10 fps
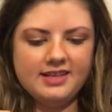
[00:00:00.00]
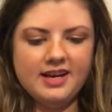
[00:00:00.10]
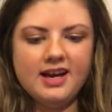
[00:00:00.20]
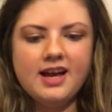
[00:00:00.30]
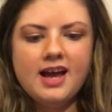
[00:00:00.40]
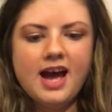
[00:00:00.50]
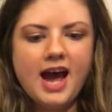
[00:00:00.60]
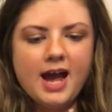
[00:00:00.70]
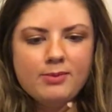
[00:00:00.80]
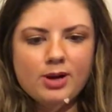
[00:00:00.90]
the
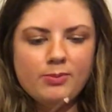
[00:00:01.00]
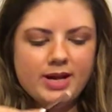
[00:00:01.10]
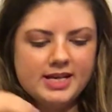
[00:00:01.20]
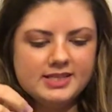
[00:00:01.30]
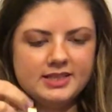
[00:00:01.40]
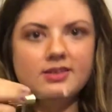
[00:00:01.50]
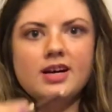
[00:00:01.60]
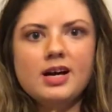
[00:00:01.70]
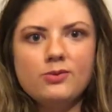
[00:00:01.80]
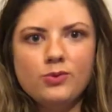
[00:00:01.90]
eyebrow pencil
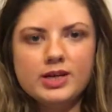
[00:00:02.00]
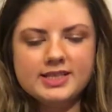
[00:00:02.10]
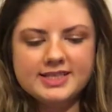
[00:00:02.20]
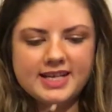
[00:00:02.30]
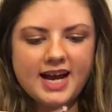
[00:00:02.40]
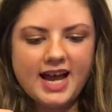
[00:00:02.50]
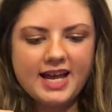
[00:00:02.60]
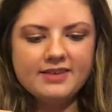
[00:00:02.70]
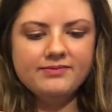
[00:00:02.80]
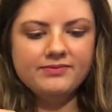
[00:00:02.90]
on one
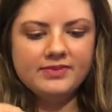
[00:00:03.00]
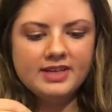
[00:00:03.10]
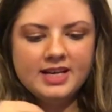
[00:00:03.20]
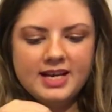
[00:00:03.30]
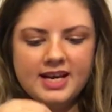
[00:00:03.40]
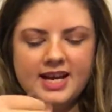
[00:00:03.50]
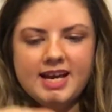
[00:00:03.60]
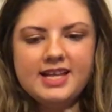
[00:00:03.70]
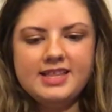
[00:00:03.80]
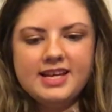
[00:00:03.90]
side,
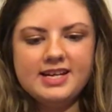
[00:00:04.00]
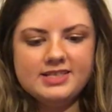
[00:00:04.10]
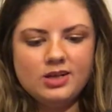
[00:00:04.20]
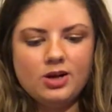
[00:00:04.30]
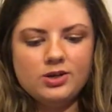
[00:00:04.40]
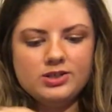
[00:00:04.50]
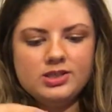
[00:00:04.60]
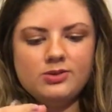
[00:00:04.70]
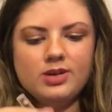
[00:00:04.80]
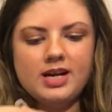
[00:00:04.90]
and then it's
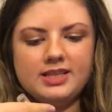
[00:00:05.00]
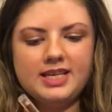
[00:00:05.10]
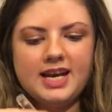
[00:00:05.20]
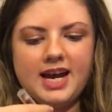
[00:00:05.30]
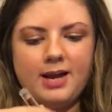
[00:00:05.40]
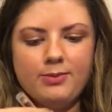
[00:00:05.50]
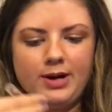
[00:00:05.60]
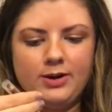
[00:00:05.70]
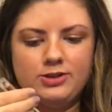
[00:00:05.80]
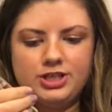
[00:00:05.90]
also got the
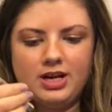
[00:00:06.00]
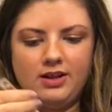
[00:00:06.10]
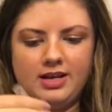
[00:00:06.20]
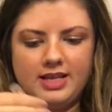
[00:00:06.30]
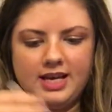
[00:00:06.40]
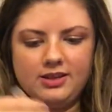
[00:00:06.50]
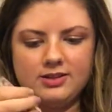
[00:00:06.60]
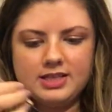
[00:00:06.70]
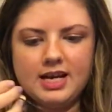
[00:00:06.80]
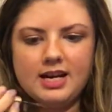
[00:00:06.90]
eyebrow gel on the other
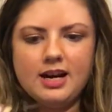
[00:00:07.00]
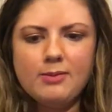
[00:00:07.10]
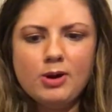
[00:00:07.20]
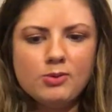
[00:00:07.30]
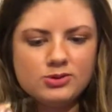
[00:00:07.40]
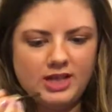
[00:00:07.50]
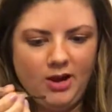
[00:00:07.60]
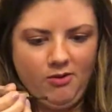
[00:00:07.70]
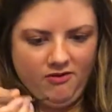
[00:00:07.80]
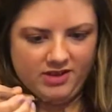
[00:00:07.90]
side. And I'm almost
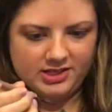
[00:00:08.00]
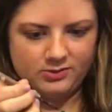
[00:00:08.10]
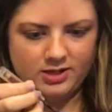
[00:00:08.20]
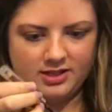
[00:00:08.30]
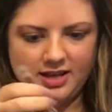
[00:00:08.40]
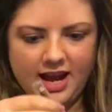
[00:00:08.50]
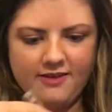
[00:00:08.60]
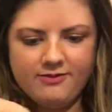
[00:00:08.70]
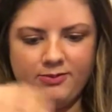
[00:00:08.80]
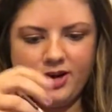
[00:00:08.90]
out of this one.
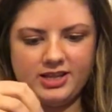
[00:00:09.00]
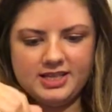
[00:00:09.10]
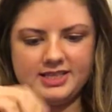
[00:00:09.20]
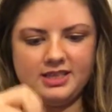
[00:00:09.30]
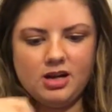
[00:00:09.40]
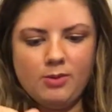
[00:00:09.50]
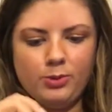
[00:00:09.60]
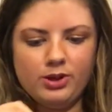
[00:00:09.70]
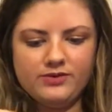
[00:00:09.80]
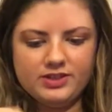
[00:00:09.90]
I've bought this a
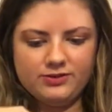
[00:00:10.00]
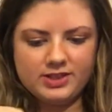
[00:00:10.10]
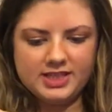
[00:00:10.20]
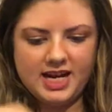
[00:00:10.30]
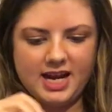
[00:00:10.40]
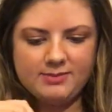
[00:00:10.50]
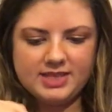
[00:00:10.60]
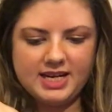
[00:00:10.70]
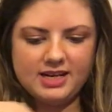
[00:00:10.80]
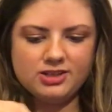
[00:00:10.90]
couple of different times,
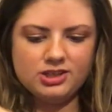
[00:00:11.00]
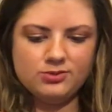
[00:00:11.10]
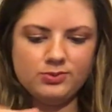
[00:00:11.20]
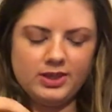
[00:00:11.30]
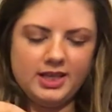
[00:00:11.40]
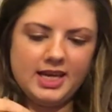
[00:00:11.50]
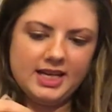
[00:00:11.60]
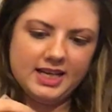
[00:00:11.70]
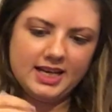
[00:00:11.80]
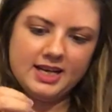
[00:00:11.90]
and I just really
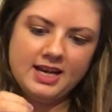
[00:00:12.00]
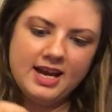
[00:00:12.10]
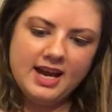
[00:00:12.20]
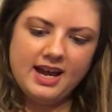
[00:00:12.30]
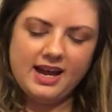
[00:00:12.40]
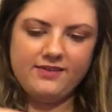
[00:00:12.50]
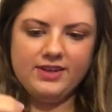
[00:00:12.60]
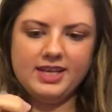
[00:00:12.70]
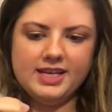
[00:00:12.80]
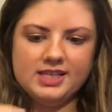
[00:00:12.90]
like it. I
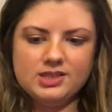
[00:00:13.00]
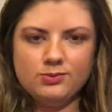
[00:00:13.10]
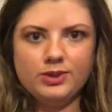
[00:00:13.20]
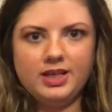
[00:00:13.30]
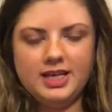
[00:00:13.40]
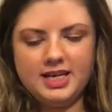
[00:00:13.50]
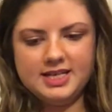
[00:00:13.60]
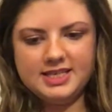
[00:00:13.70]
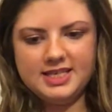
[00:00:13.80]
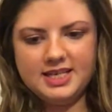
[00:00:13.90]
feel like it's really
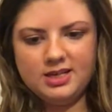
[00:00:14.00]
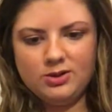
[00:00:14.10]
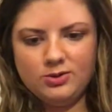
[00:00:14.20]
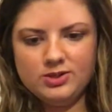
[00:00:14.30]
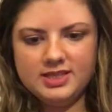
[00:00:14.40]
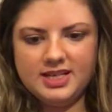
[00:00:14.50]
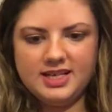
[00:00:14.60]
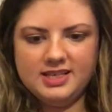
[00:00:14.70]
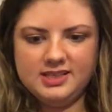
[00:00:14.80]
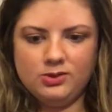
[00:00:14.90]
easy to use, and
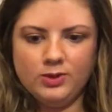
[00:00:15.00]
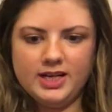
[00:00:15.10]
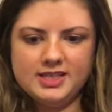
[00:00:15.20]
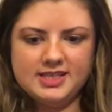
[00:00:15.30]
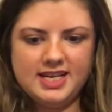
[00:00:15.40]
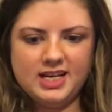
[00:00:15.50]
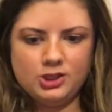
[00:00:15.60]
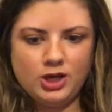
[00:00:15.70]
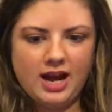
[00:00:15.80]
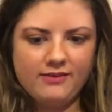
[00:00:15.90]
it's great to take
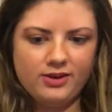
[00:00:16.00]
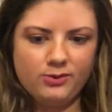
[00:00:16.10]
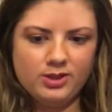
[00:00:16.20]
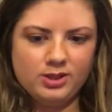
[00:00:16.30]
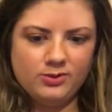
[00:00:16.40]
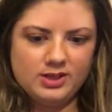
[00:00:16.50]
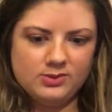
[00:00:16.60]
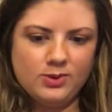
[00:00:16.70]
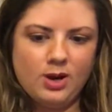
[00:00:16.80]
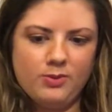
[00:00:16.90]
traveling with you as
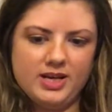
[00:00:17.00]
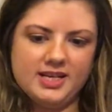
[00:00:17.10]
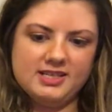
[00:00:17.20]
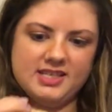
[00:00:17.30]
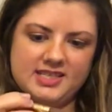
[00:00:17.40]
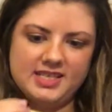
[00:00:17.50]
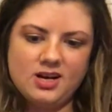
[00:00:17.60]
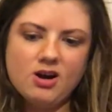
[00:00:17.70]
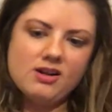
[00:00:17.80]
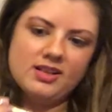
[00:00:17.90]
well because it's an
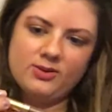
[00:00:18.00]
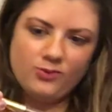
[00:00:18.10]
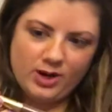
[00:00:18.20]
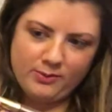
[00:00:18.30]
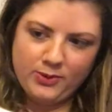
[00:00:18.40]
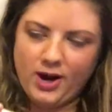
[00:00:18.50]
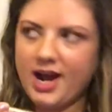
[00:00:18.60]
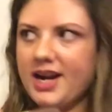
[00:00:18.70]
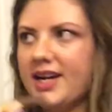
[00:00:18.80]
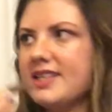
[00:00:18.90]
all-in-one
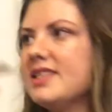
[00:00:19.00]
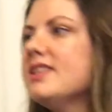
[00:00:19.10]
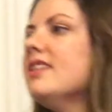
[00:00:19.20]
product.